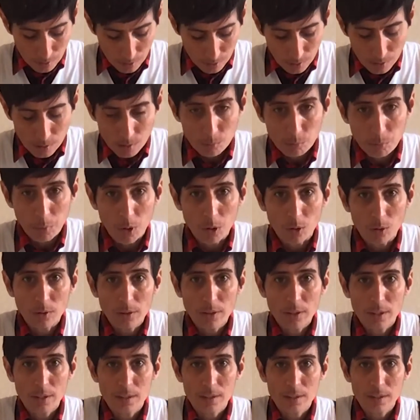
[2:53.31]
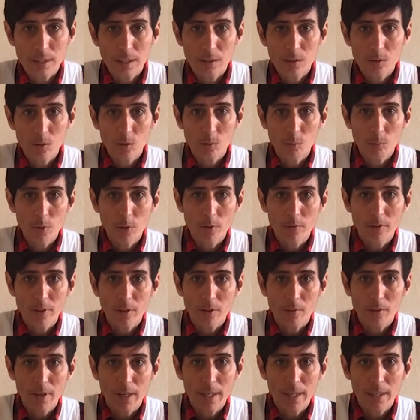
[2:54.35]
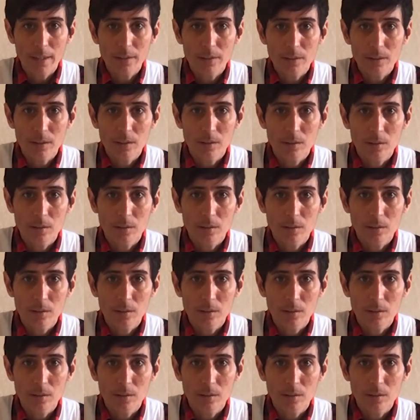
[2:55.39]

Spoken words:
the bowl, you can see it all moving around